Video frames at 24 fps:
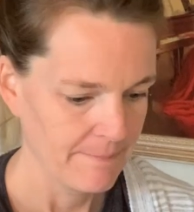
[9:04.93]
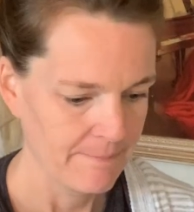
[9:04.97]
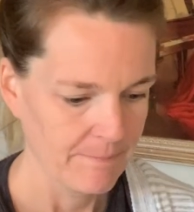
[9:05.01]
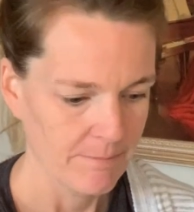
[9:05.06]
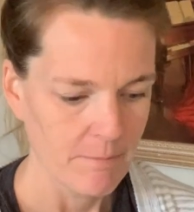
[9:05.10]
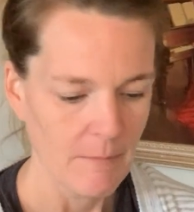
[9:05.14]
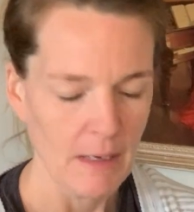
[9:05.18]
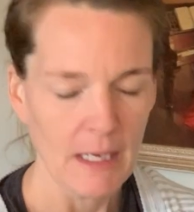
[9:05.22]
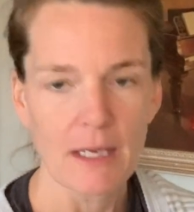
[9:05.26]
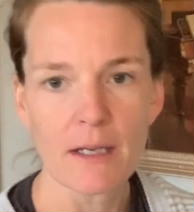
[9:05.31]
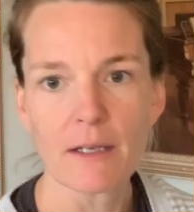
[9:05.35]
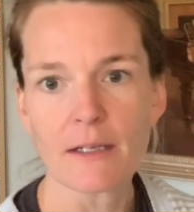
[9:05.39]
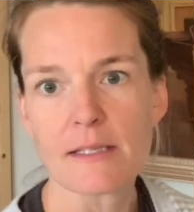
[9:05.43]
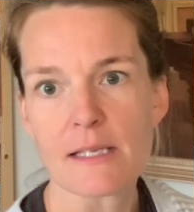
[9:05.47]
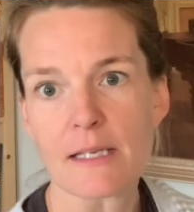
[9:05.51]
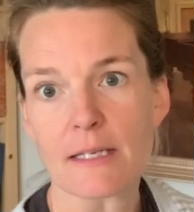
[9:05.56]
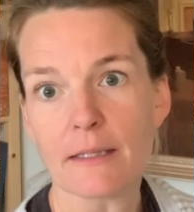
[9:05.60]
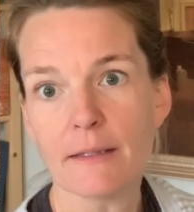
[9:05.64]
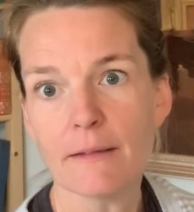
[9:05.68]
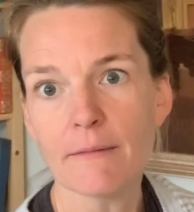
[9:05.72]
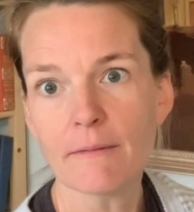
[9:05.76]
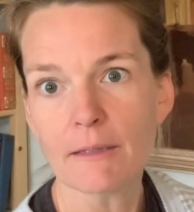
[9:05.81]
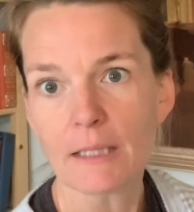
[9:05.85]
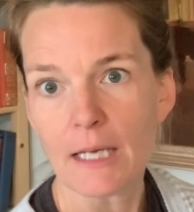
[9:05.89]
My
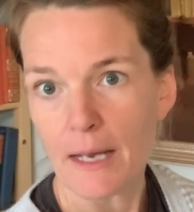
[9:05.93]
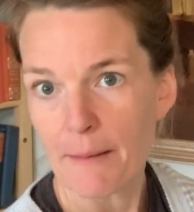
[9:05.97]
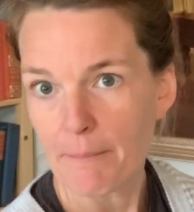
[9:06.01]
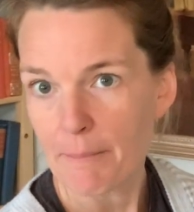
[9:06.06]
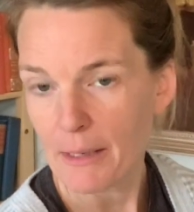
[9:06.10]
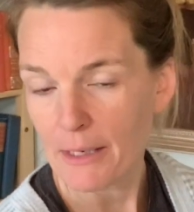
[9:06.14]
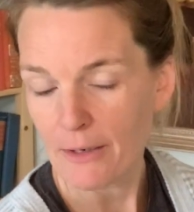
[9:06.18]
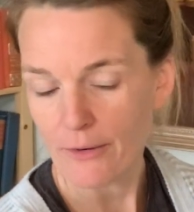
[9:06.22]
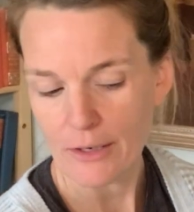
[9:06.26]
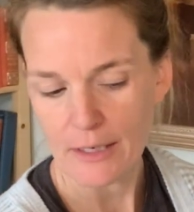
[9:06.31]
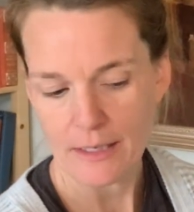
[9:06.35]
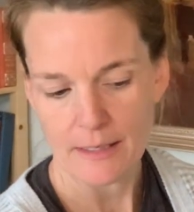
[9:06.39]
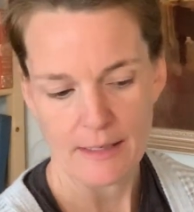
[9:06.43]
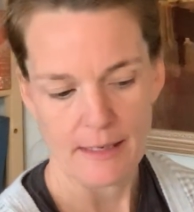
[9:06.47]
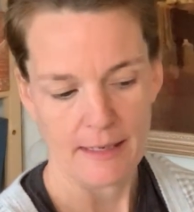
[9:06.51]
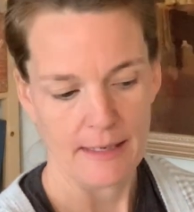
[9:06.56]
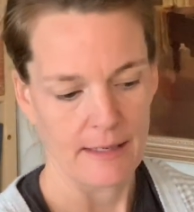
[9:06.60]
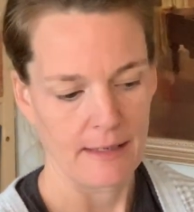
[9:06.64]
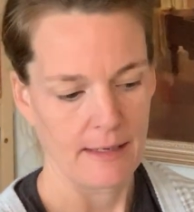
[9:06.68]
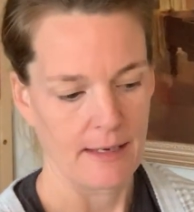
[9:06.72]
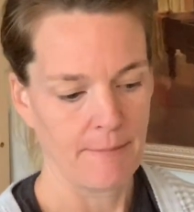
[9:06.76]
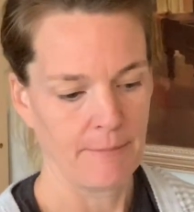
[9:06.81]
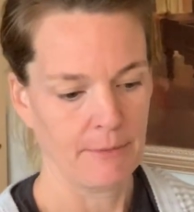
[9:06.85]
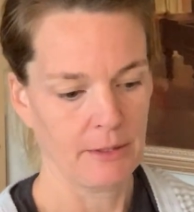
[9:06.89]
cousin got married at
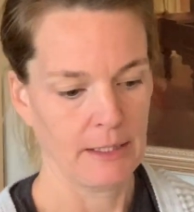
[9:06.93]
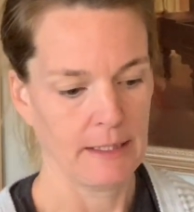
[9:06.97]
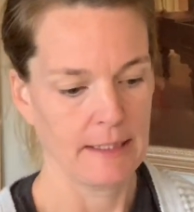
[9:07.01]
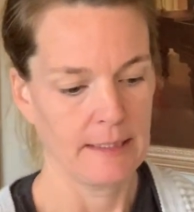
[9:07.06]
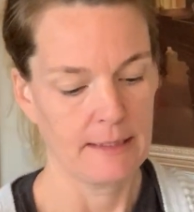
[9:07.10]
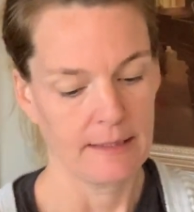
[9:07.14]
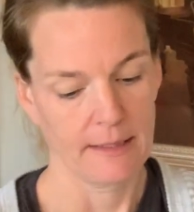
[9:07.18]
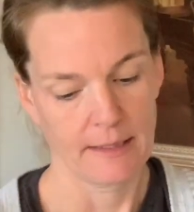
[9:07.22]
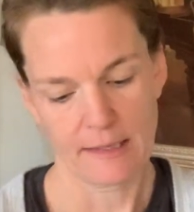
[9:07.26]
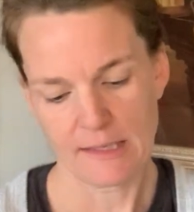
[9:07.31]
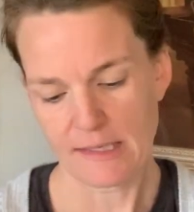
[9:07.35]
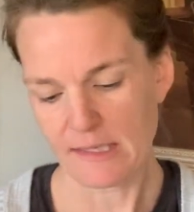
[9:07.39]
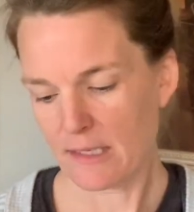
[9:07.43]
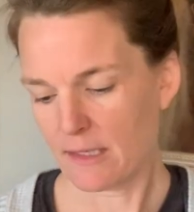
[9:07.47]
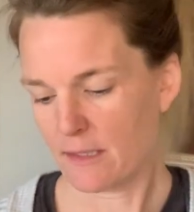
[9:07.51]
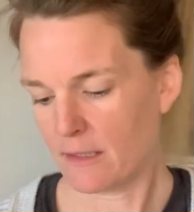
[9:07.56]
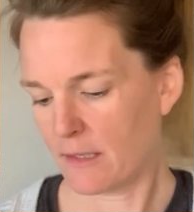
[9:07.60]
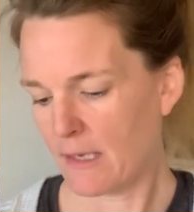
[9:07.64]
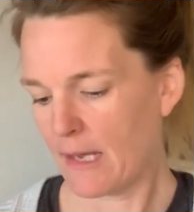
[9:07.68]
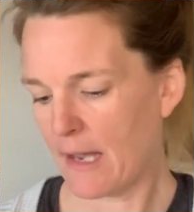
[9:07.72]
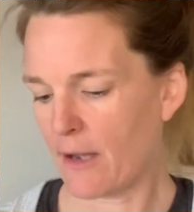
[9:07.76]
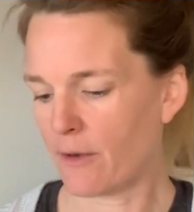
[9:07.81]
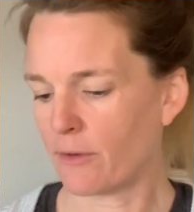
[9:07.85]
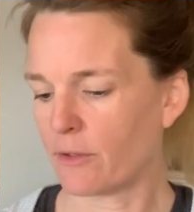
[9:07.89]
Emily Dickinson's
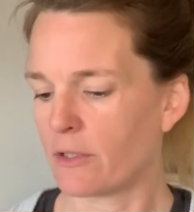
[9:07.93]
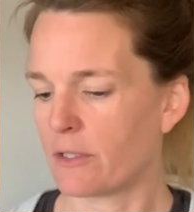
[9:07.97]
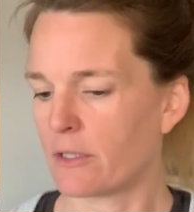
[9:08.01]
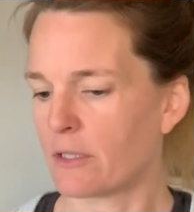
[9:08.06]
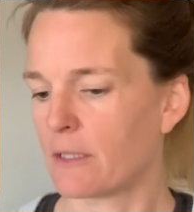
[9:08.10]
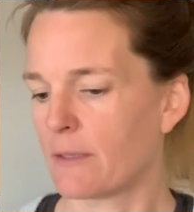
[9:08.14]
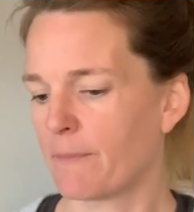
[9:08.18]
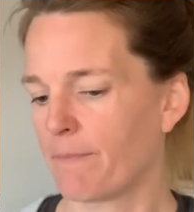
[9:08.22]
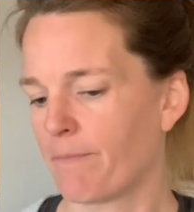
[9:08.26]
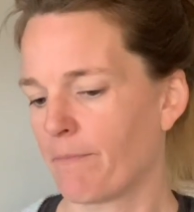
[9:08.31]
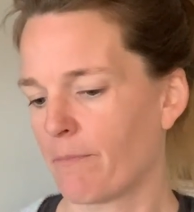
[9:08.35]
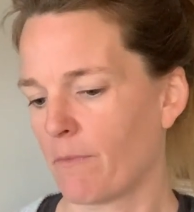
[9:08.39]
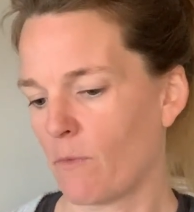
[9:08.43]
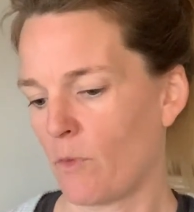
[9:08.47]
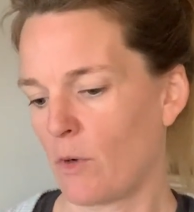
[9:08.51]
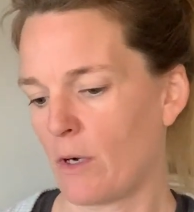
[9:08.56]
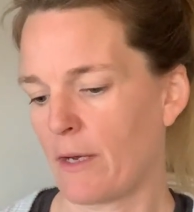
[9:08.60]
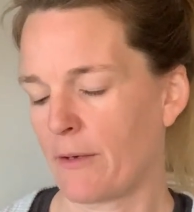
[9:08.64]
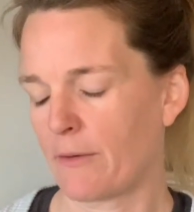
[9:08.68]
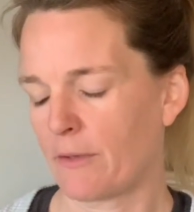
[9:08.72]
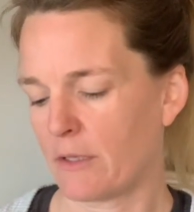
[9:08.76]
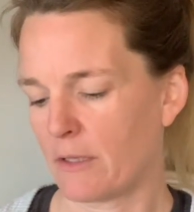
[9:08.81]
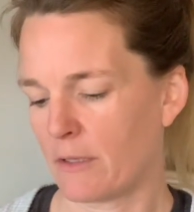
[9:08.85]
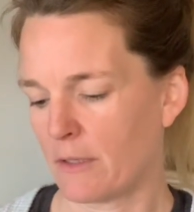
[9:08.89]
house when I
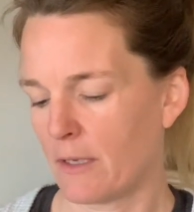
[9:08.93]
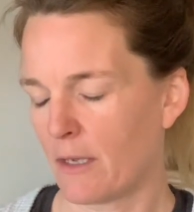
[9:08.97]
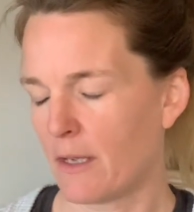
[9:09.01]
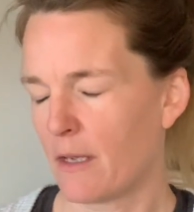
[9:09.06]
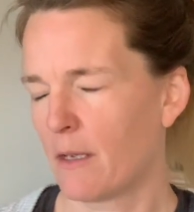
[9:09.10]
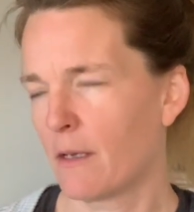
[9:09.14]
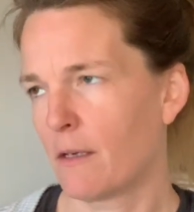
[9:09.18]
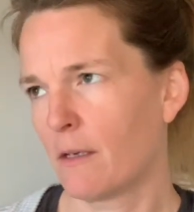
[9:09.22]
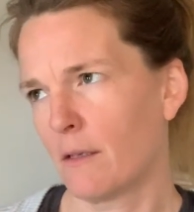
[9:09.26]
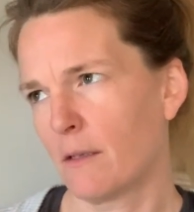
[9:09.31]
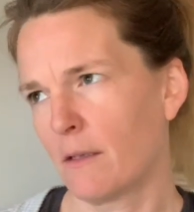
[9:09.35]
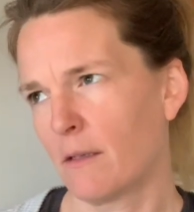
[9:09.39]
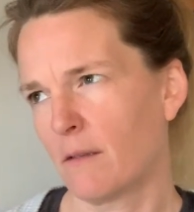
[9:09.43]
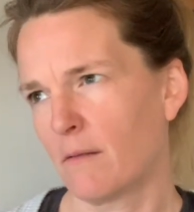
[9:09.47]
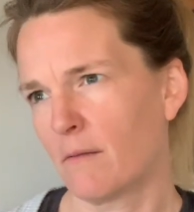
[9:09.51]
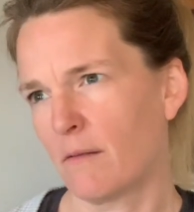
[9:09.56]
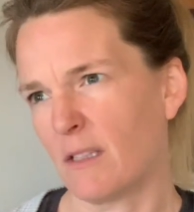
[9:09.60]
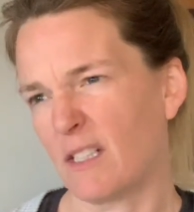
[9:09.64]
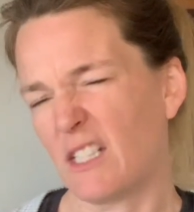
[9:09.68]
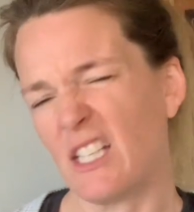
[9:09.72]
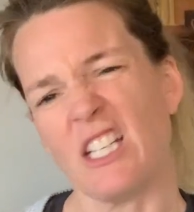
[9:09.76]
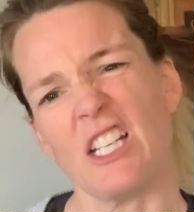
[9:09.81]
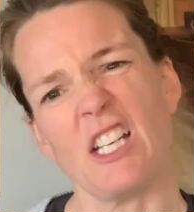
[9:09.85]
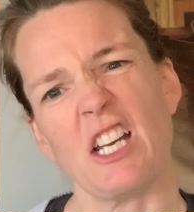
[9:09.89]
was a
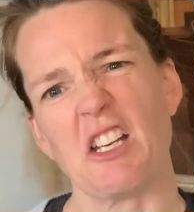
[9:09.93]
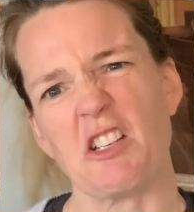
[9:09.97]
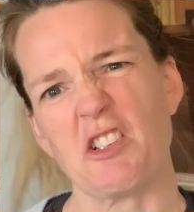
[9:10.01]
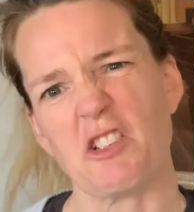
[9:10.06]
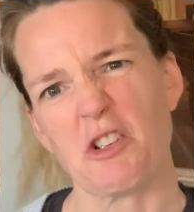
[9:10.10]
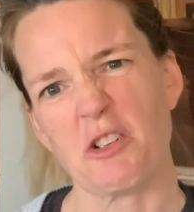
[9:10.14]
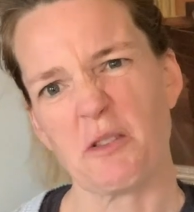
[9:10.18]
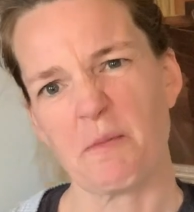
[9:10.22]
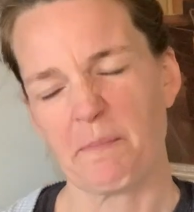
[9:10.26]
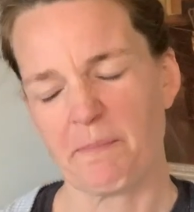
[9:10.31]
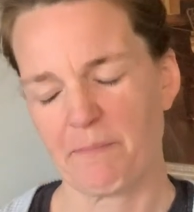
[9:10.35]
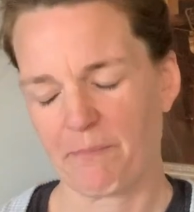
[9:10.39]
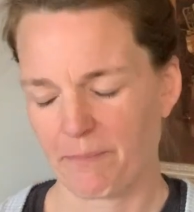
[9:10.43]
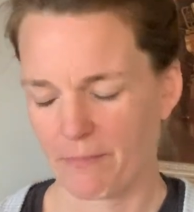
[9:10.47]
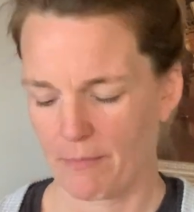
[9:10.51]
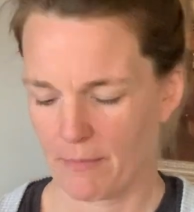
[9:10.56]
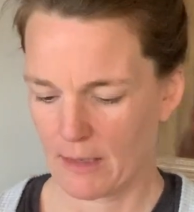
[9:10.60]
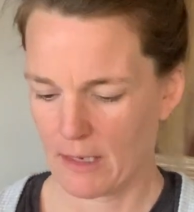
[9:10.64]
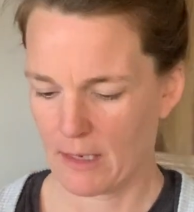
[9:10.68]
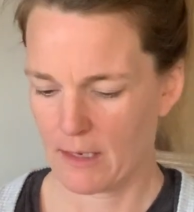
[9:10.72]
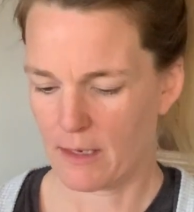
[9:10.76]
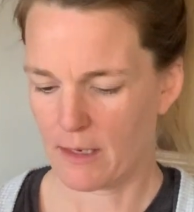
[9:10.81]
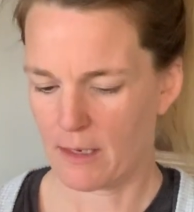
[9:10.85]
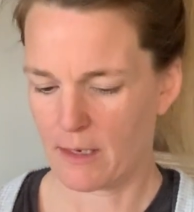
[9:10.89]
teenager
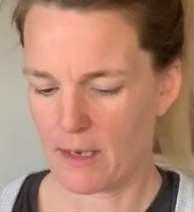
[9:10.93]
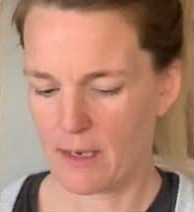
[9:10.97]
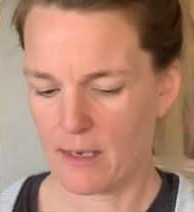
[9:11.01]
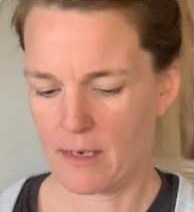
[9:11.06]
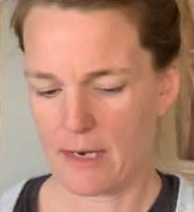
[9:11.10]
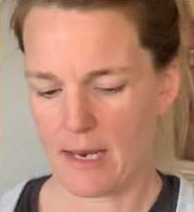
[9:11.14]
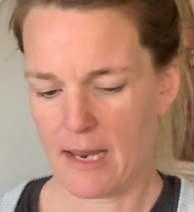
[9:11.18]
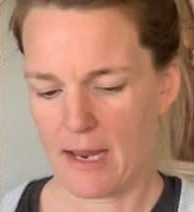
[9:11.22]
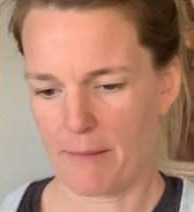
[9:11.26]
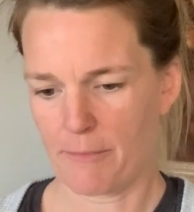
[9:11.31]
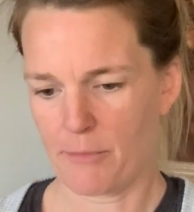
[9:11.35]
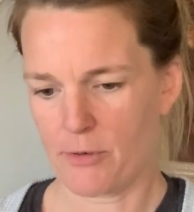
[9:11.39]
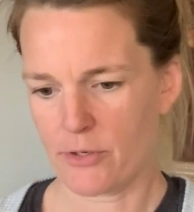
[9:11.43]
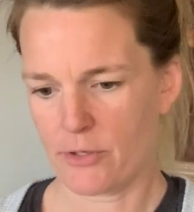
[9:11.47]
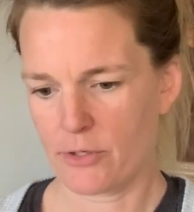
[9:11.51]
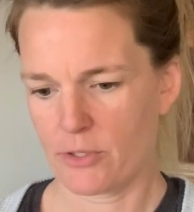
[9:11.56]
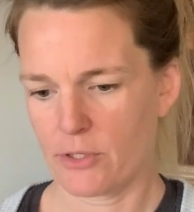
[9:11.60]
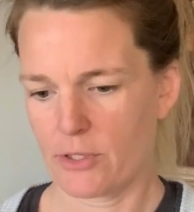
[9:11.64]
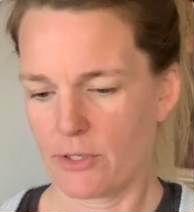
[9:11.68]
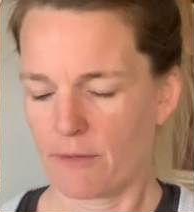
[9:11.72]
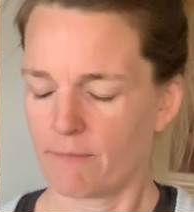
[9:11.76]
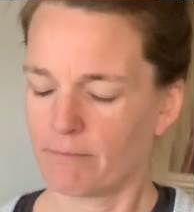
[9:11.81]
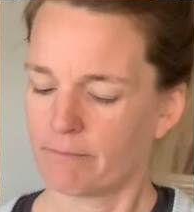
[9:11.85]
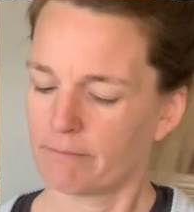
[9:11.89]
in Amherst.